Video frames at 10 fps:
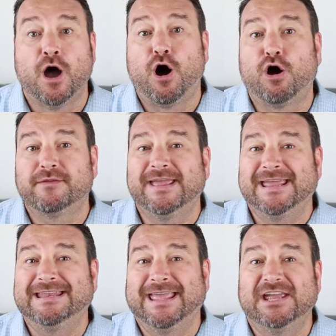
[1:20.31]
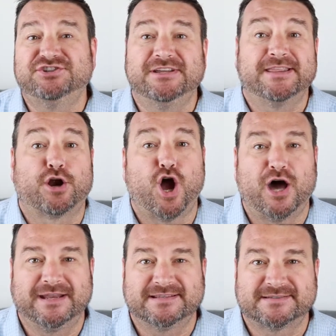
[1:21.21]
are they engaging their
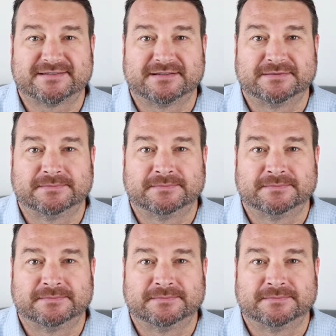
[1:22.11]
audience,